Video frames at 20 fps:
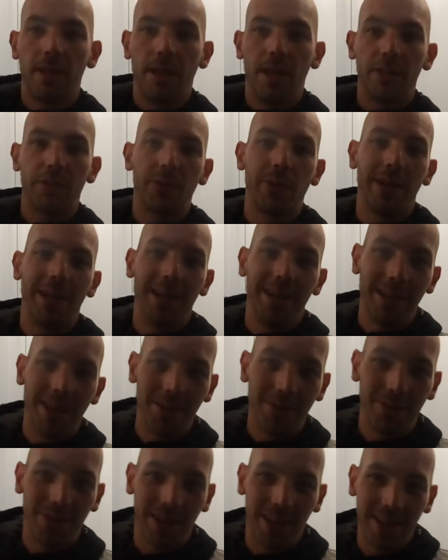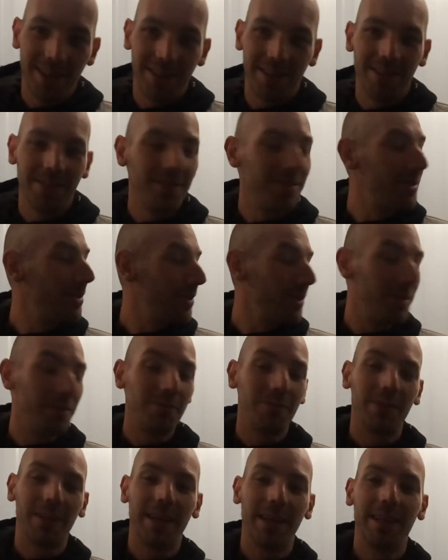it's really not fun to
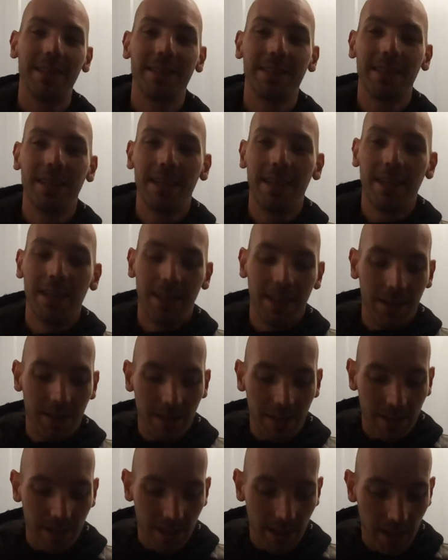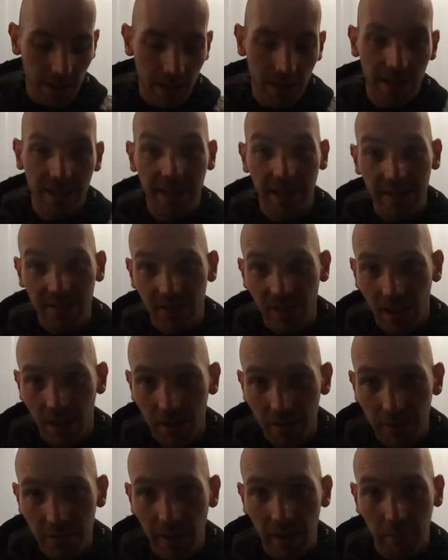inflate an
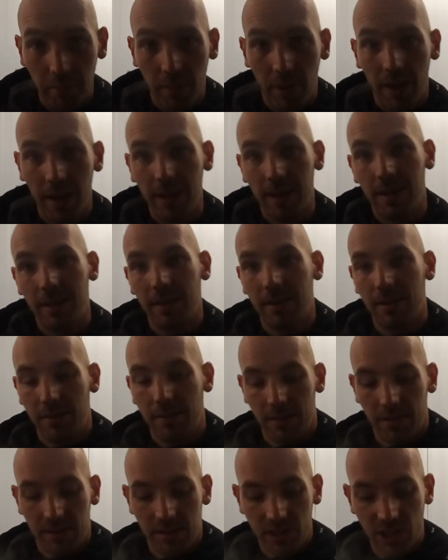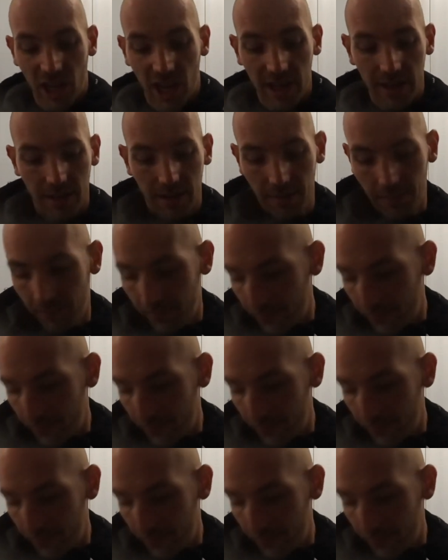entire fat bike tire,